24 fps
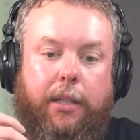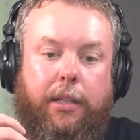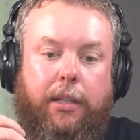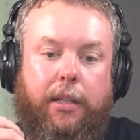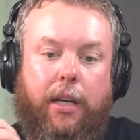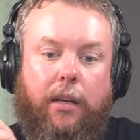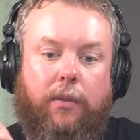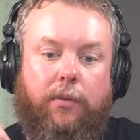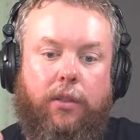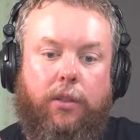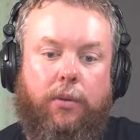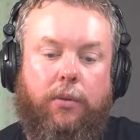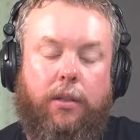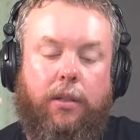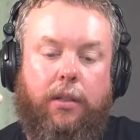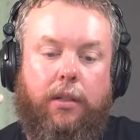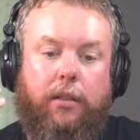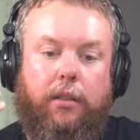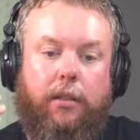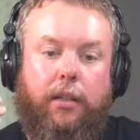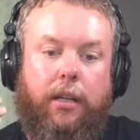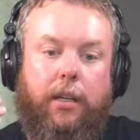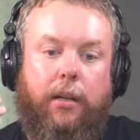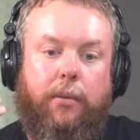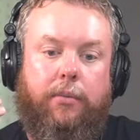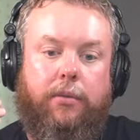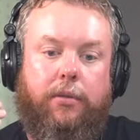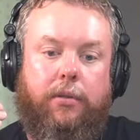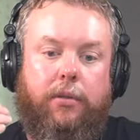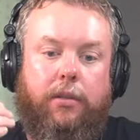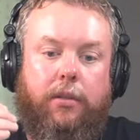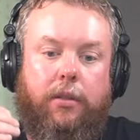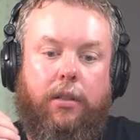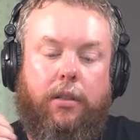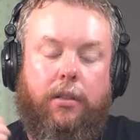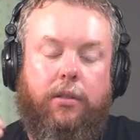and gave you
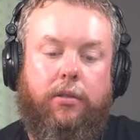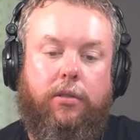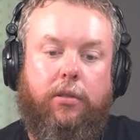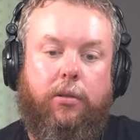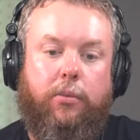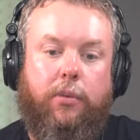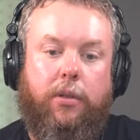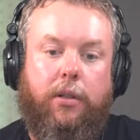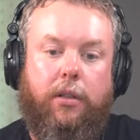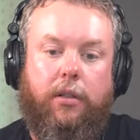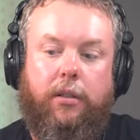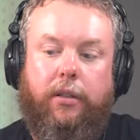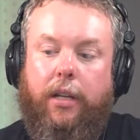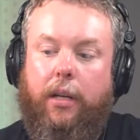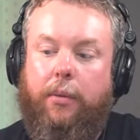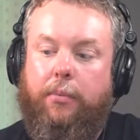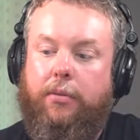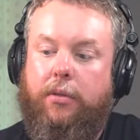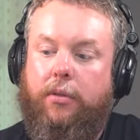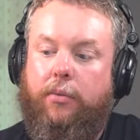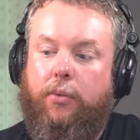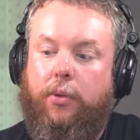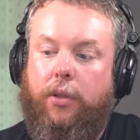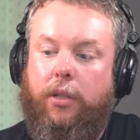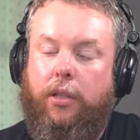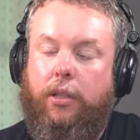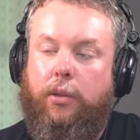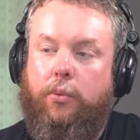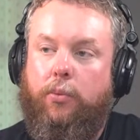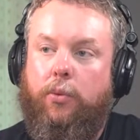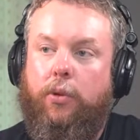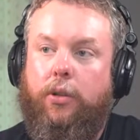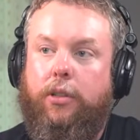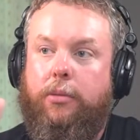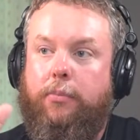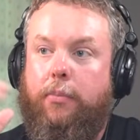the consumer a glimpse of what
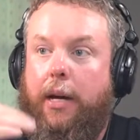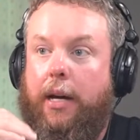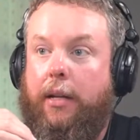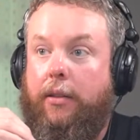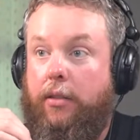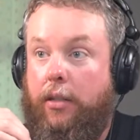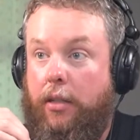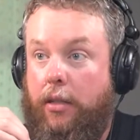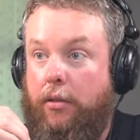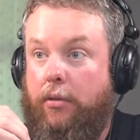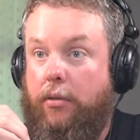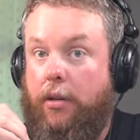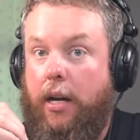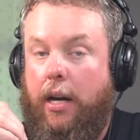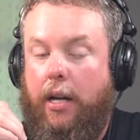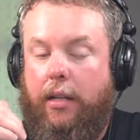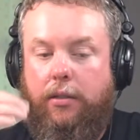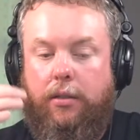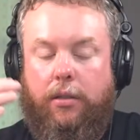it was back then, right?